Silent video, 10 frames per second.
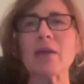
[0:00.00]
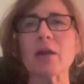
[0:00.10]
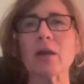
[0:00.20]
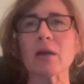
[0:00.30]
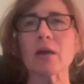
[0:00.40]
And then
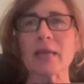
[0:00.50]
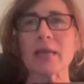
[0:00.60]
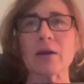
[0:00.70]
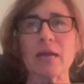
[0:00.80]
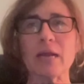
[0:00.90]
our,
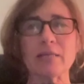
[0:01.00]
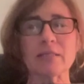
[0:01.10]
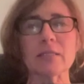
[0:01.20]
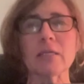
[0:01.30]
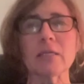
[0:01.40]
again, our
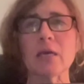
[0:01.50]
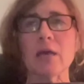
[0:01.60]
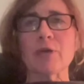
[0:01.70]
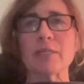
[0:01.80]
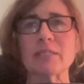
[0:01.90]
next
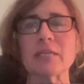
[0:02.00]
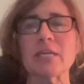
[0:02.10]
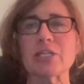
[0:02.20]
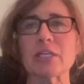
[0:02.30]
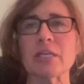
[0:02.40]

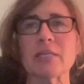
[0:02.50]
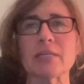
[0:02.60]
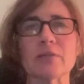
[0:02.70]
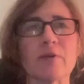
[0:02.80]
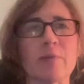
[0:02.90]
presentation
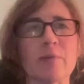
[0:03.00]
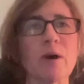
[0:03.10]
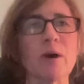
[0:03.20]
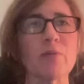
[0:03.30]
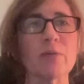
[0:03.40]
is November
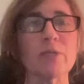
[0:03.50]
12th,